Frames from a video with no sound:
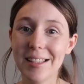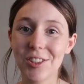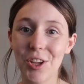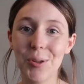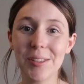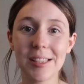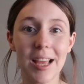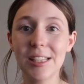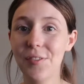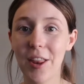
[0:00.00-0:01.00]
So
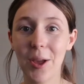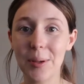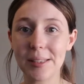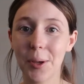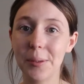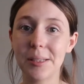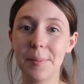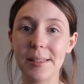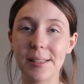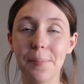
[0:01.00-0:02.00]
today's video is going to
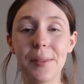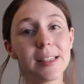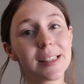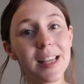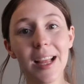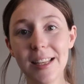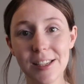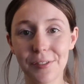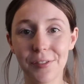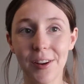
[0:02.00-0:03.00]
be something slightly
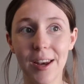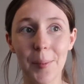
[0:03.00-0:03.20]
different